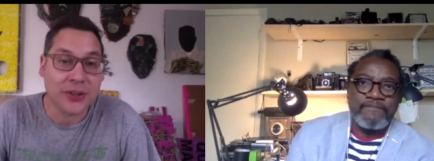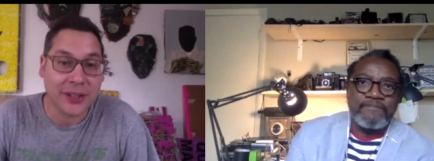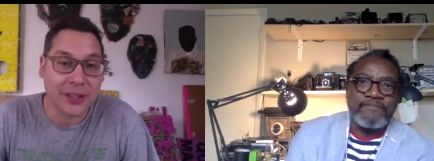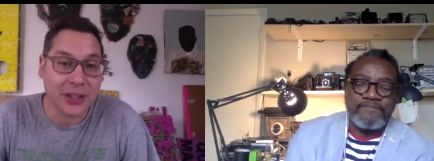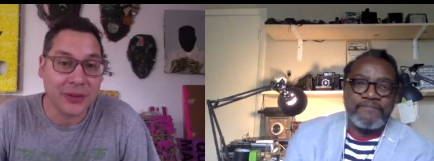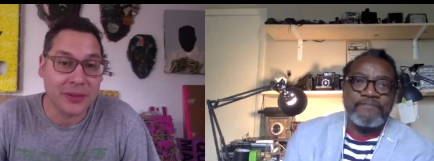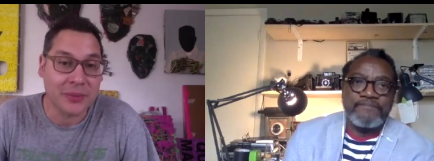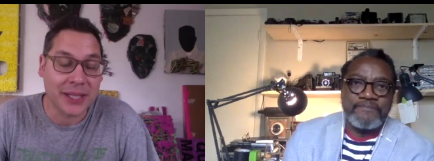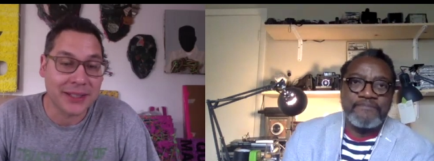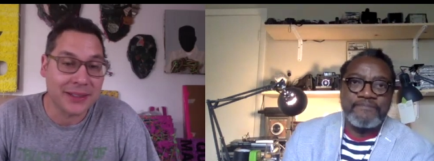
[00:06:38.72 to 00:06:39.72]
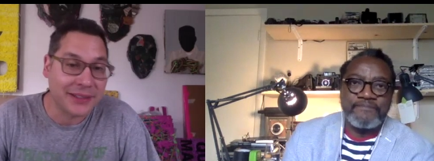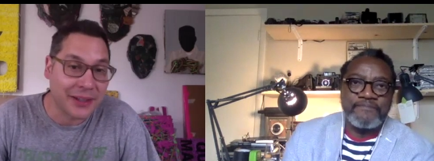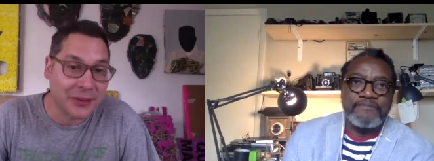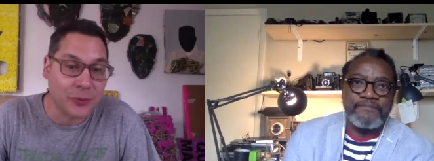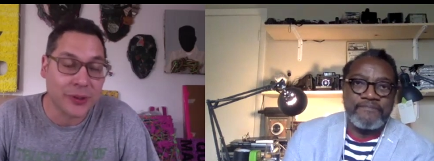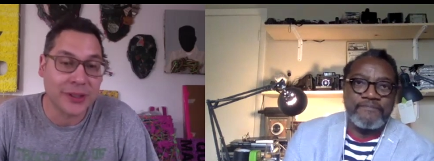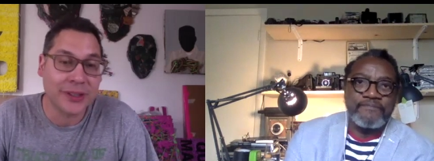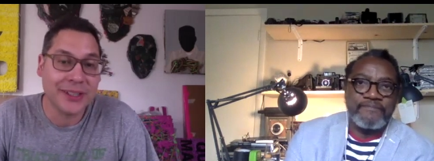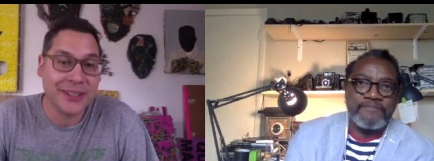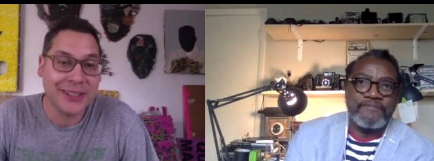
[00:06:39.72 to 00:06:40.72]
Speaker 1: you know, to make it sound more,
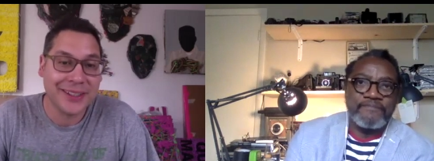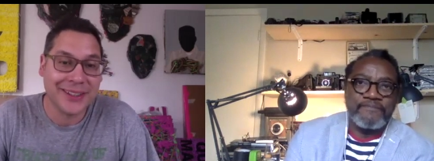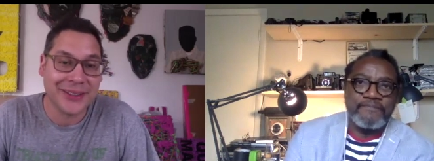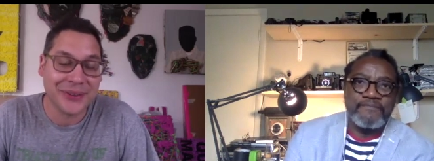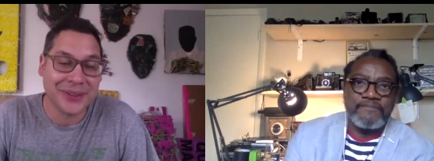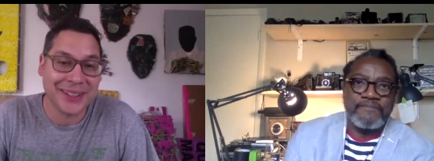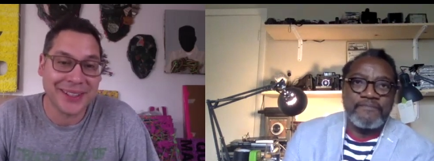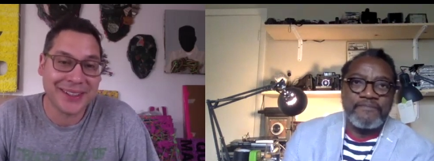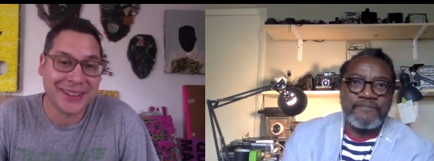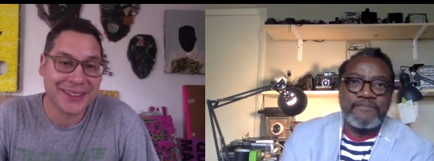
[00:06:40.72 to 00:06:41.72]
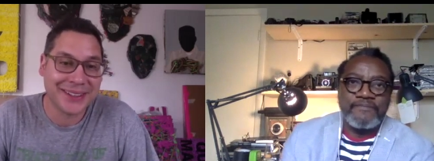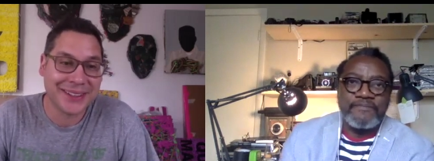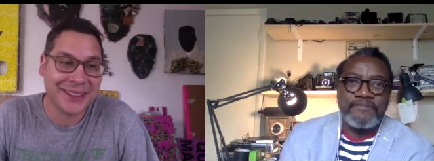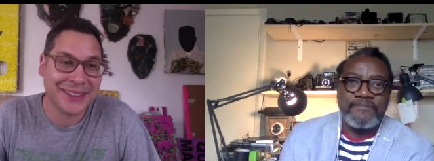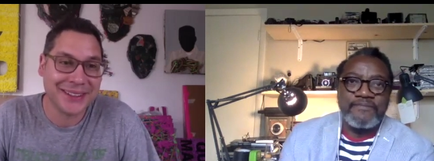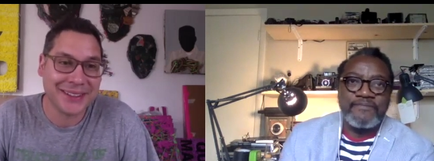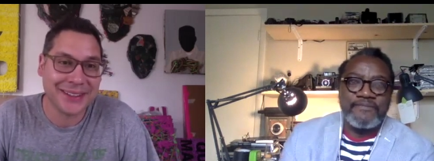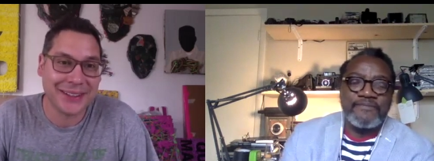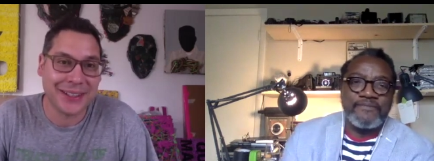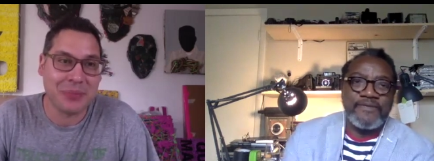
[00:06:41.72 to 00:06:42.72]
you know, like
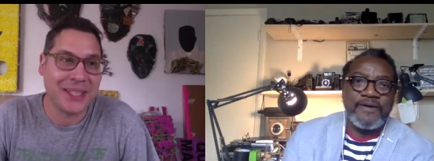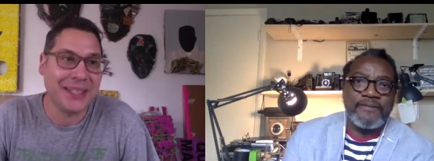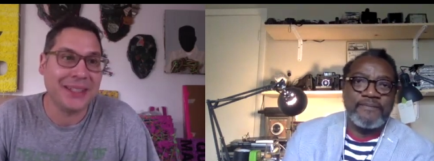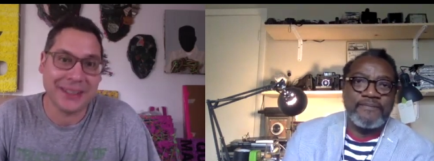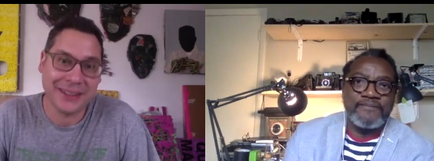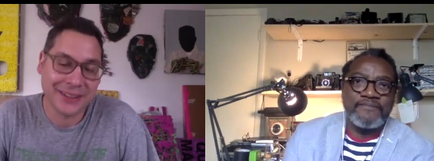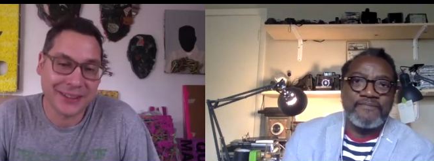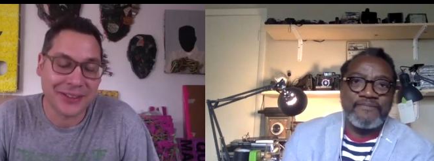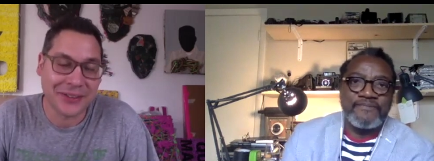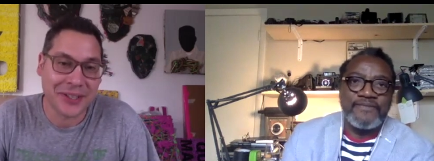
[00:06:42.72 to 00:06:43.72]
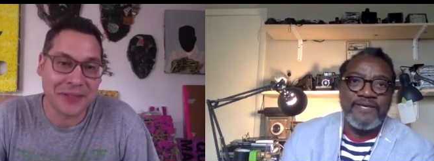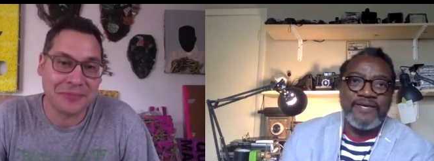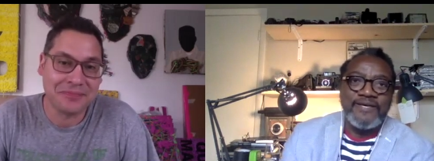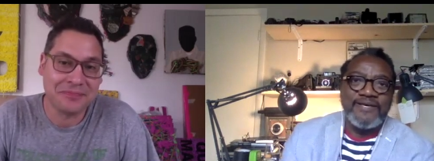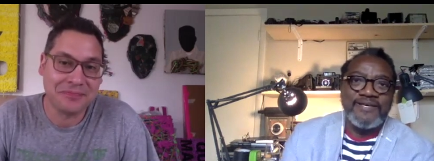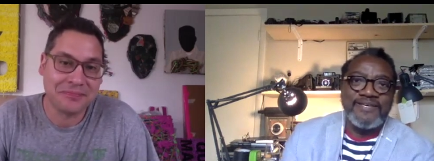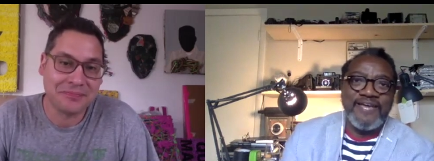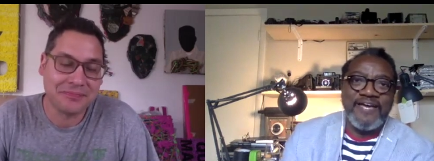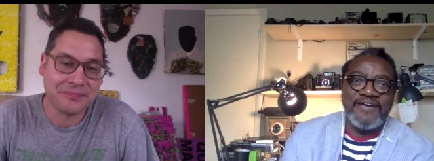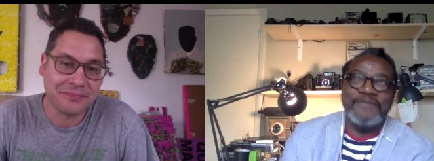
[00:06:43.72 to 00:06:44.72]
appealing. Yeah. So, yeah.
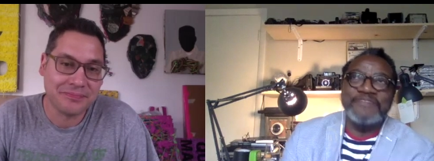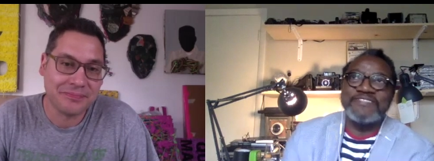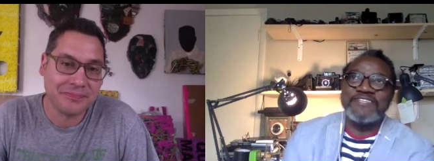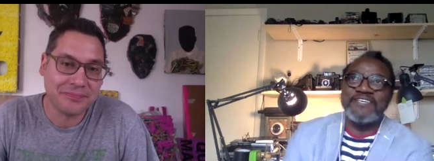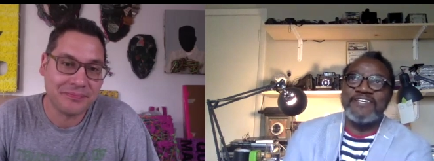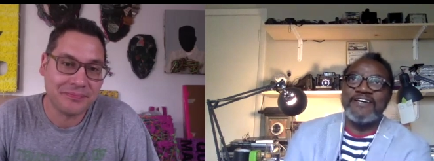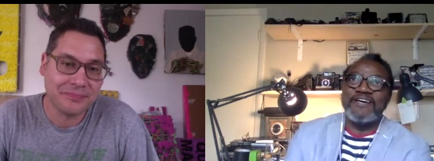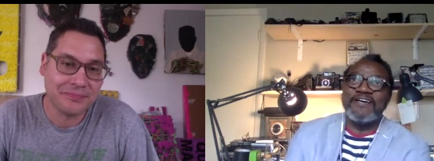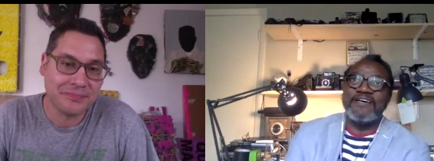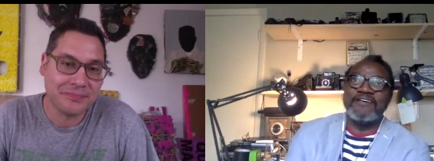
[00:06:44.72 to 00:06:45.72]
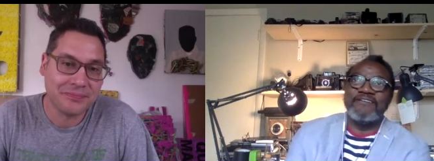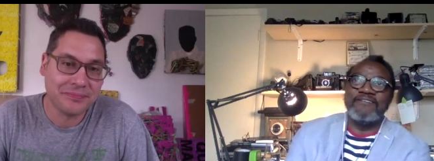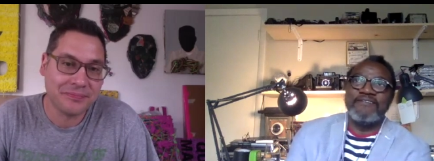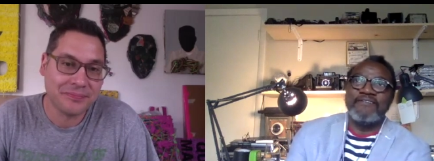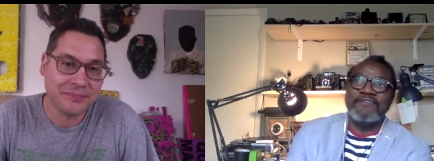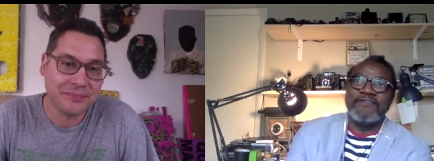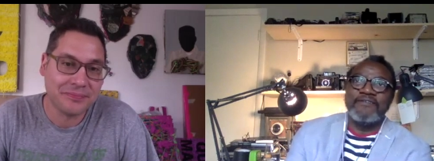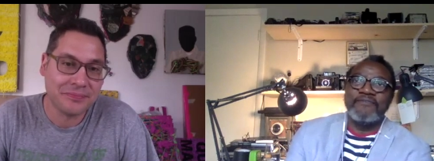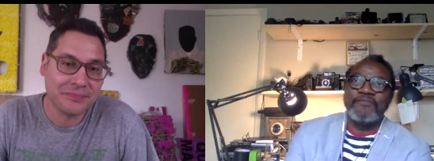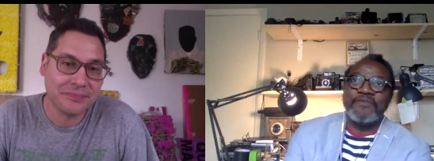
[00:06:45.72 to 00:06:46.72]
Speaker 2: Yeah, it was the uh,
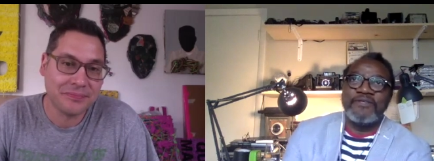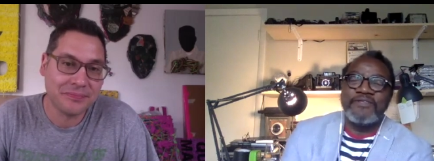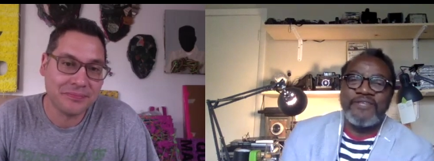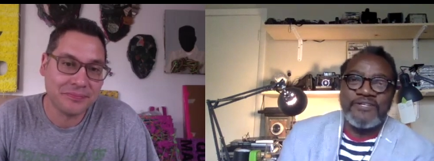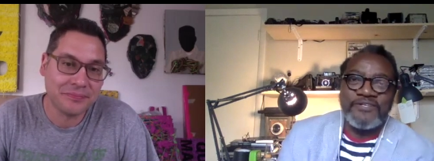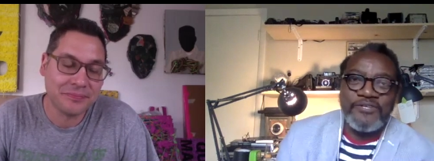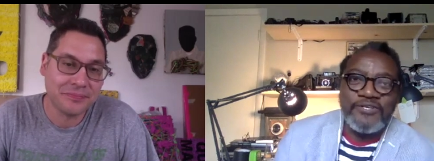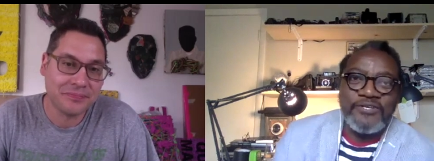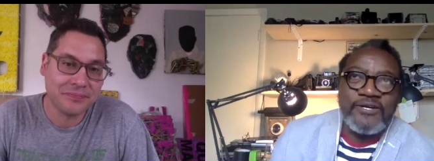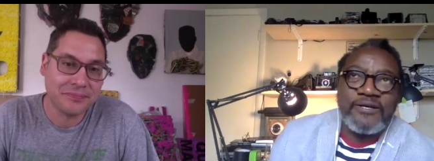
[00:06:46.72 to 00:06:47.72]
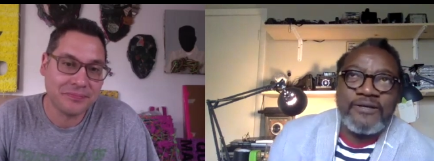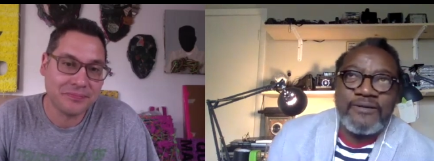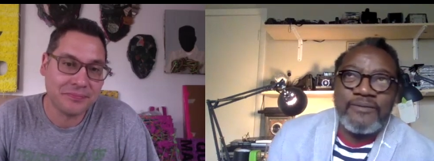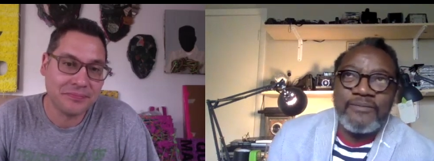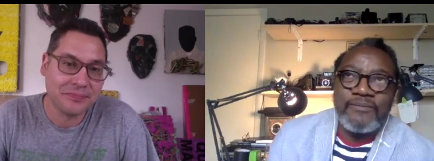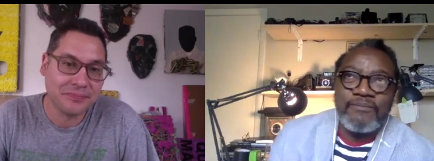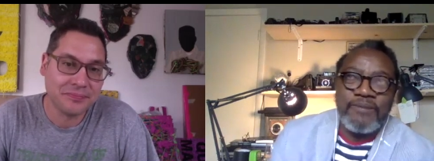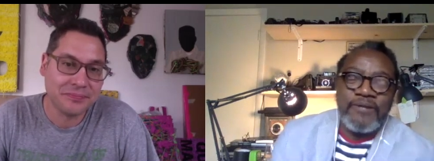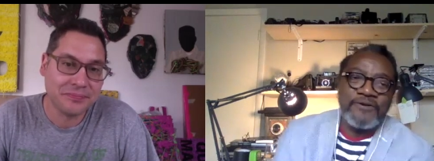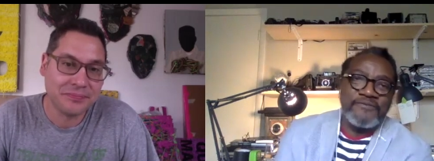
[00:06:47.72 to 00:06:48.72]
the New York
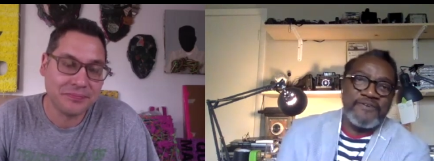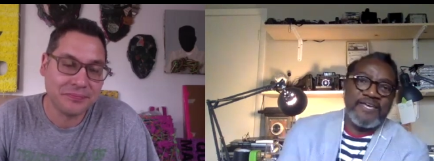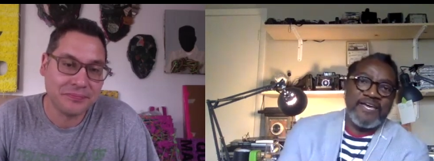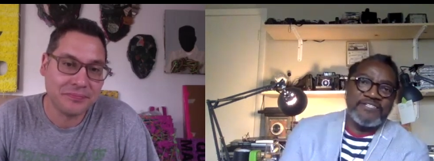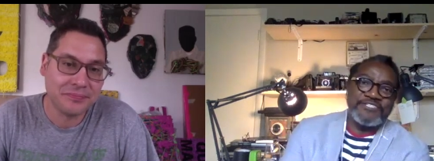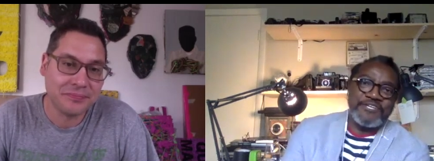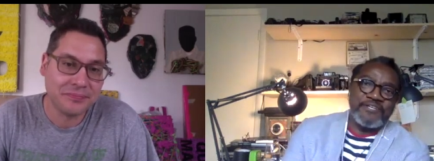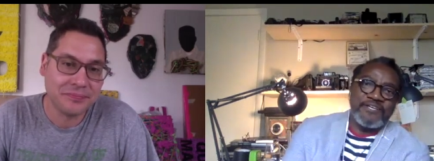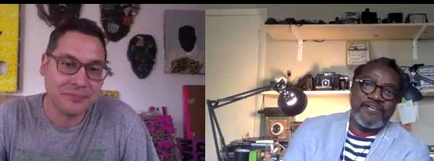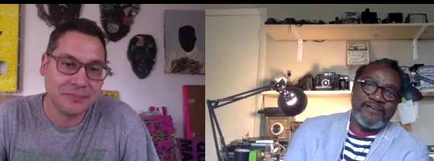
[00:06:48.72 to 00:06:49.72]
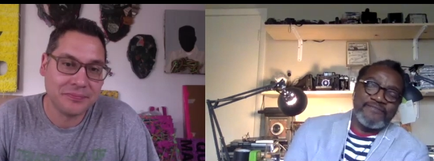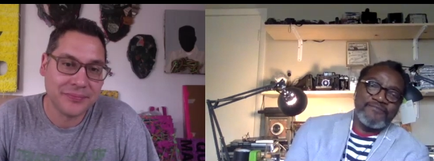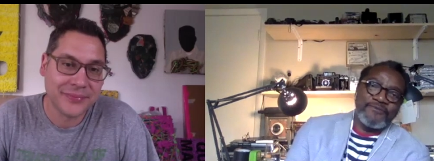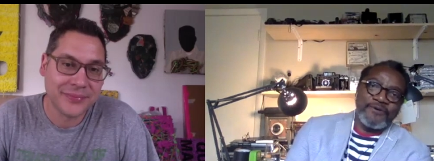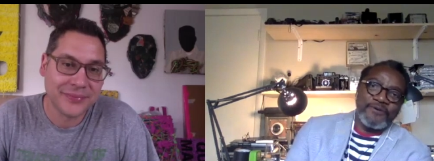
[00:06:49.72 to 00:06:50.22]
boroughfication of Fort